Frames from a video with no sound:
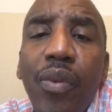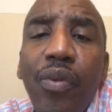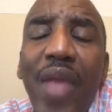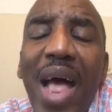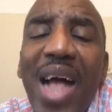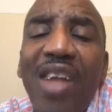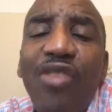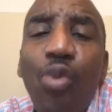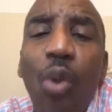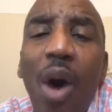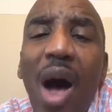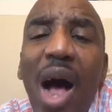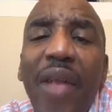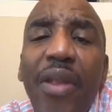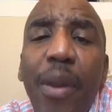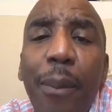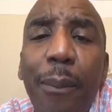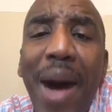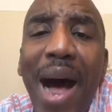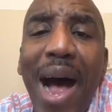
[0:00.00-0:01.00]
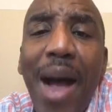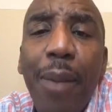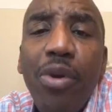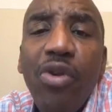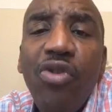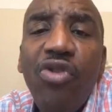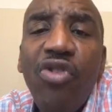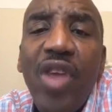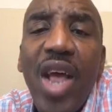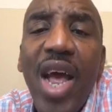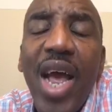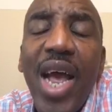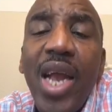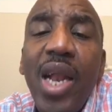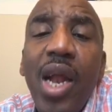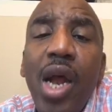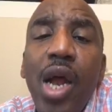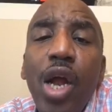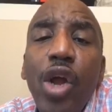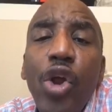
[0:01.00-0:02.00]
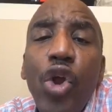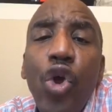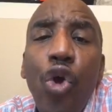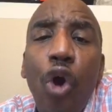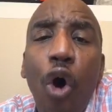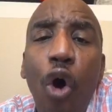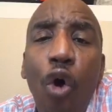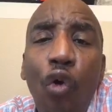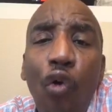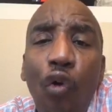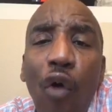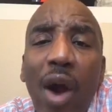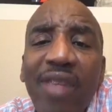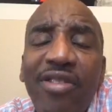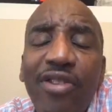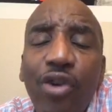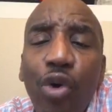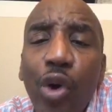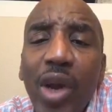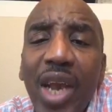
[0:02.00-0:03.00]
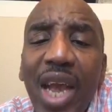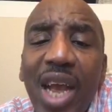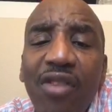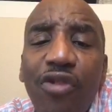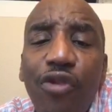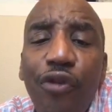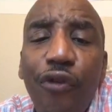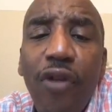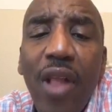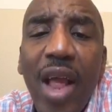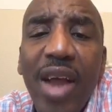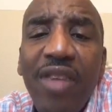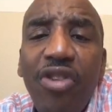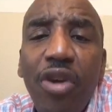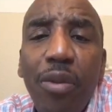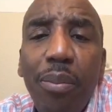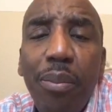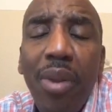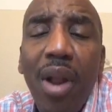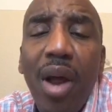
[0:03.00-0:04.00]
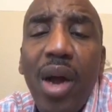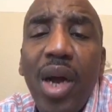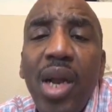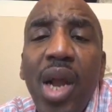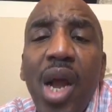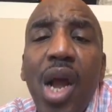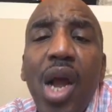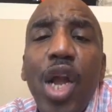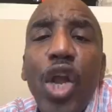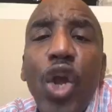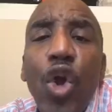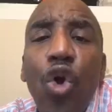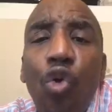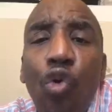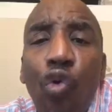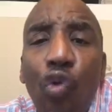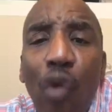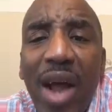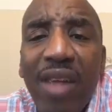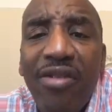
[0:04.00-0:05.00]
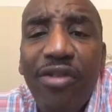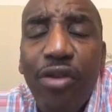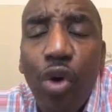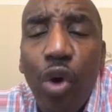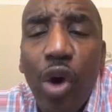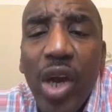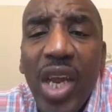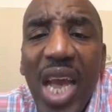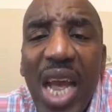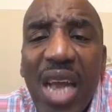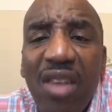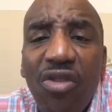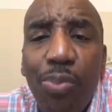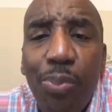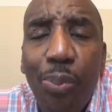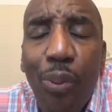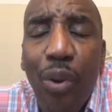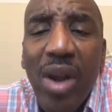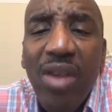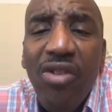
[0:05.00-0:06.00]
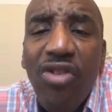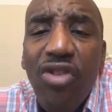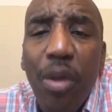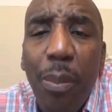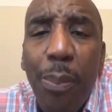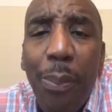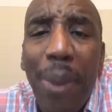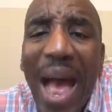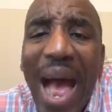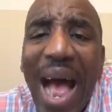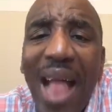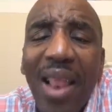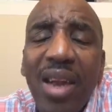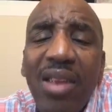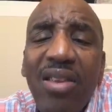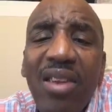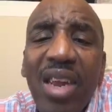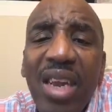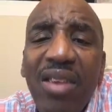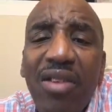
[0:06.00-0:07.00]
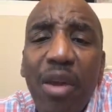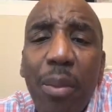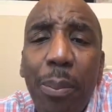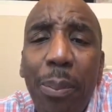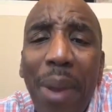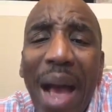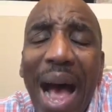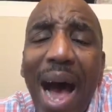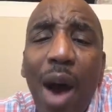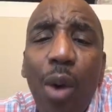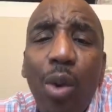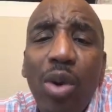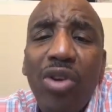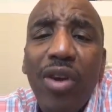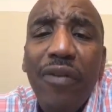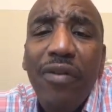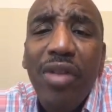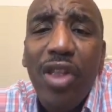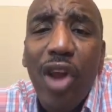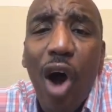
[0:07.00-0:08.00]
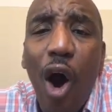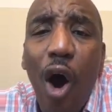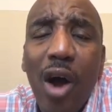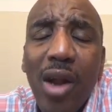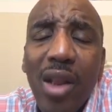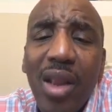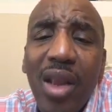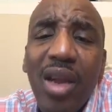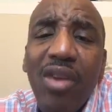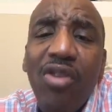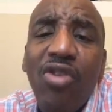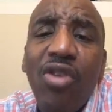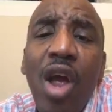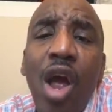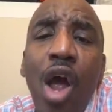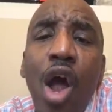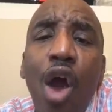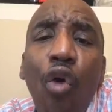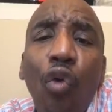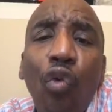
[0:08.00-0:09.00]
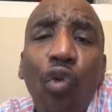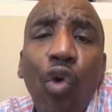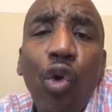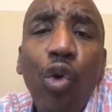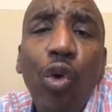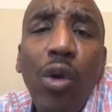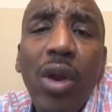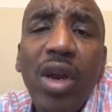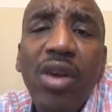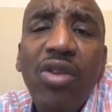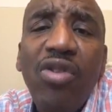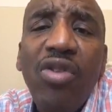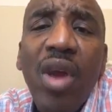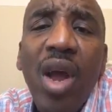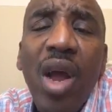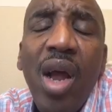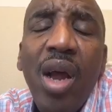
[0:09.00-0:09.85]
That's why the Bible said you don't wrestle against flesh and blood. You wrestle against principalities and powers of darkness, rulers